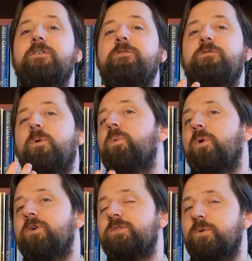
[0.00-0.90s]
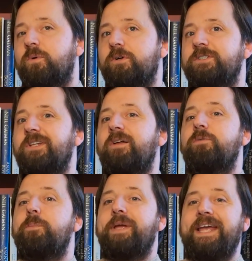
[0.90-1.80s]
forward or it's not
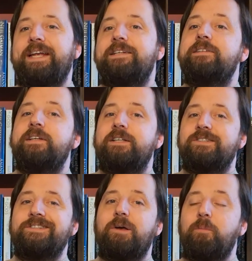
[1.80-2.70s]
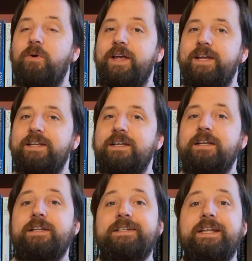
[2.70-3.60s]
repaid in some way,
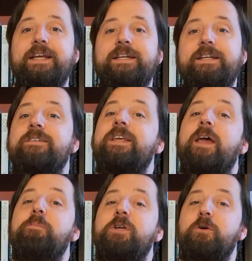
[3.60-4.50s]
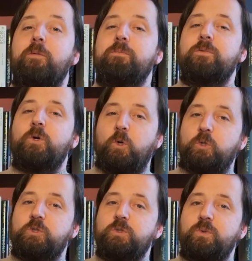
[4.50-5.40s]
then it can become
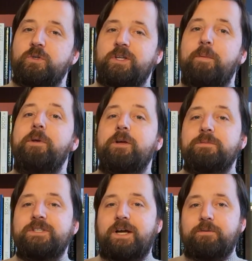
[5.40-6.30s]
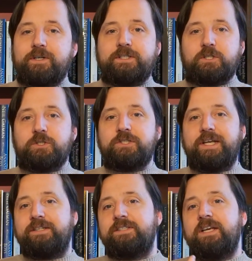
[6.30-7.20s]
cursed or it can become sour, as I just
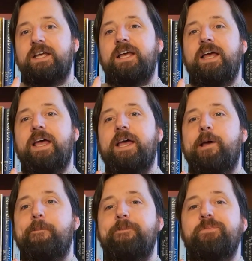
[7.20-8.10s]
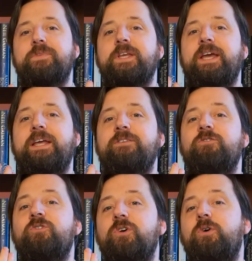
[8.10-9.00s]
said. Um,
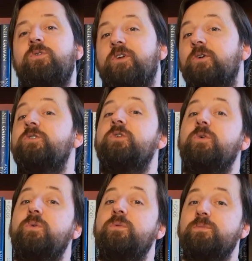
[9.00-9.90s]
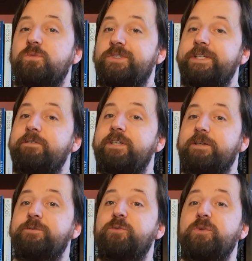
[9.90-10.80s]
and so those who receive
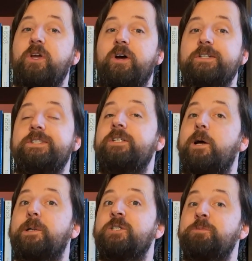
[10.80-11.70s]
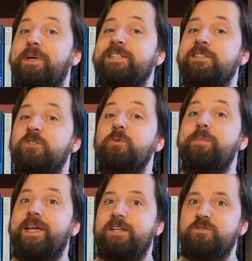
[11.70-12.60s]
gifts from the gods are expected to
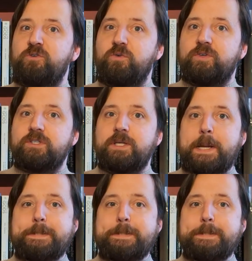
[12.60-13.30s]
pay it forward.